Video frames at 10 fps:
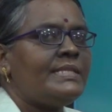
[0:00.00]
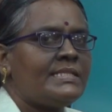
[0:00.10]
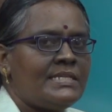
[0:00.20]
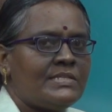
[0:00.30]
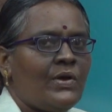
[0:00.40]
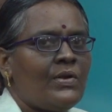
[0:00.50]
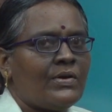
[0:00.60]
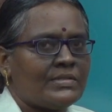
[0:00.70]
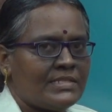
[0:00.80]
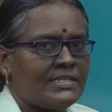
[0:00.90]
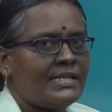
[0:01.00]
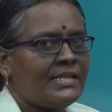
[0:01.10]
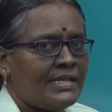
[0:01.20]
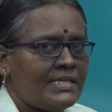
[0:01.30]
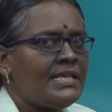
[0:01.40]
this dissolved oxygen
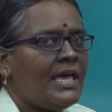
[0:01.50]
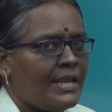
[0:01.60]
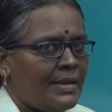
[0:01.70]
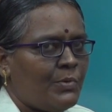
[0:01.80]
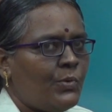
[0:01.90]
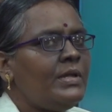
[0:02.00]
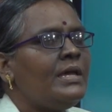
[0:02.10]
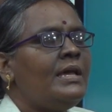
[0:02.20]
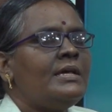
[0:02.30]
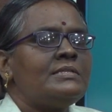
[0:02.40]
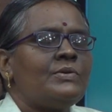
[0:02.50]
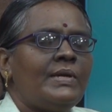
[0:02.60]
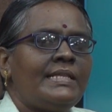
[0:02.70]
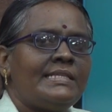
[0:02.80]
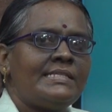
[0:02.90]
is removed? So,
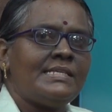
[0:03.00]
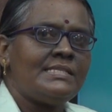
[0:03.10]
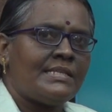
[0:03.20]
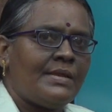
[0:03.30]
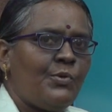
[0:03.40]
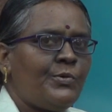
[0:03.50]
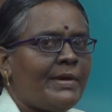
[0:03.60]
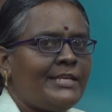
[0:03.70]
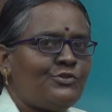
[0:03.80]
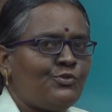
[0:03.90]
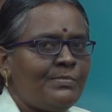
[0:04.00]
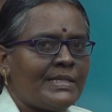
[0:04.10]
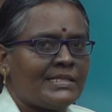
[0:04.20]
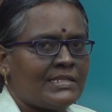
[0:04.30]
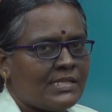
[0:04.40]
this is removed by two
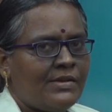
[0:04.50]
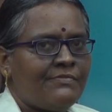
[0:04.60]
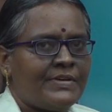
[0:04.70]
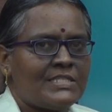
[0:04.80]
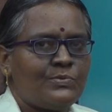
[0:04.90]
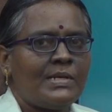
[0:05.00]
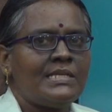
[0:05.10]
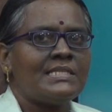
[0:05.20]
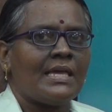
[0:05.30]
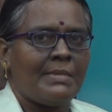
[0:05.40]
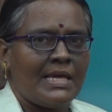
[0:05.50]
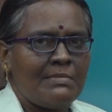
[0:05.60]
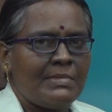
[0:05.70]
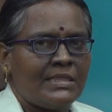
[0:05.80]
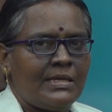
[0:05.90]
methods. First one is chemical
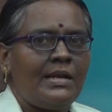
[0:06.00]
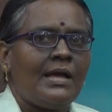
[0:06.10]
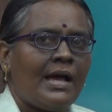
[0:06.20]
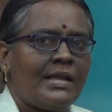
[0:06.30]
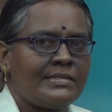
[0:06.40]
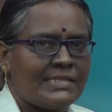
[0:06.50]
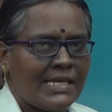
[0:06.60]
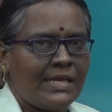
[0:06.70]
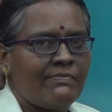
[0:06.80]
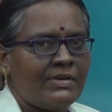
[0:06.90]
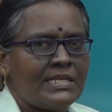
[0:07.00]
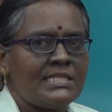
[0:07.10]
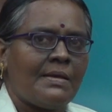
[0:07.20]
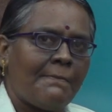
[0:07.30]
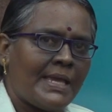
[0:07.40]
method and the second one
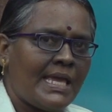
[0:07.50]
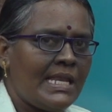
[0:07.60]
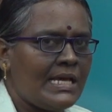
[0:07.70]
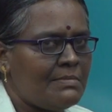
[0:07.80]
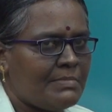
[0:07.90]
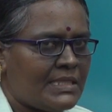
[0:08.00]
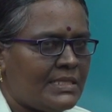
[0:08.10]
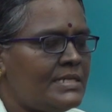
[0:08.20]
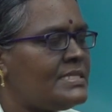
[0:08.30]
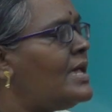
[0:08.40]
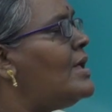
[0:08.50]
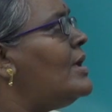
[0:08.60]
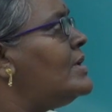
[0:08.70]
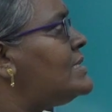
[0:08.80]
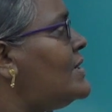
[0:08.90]
is mechanical methods.
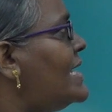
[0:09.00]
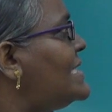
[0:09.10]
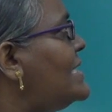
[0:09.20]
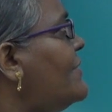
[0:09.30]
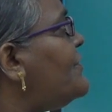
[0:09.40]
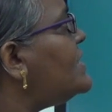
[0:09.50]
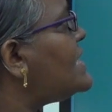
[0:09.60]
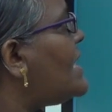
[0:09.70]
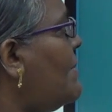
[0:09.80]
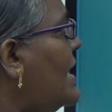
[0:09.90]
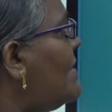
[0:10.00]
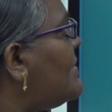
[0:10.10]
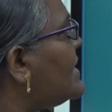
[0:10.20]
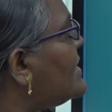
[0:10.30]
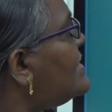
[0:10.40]
So, let us see first chemical
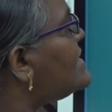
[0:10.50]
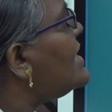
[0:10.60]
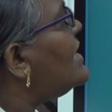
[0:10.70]
methods.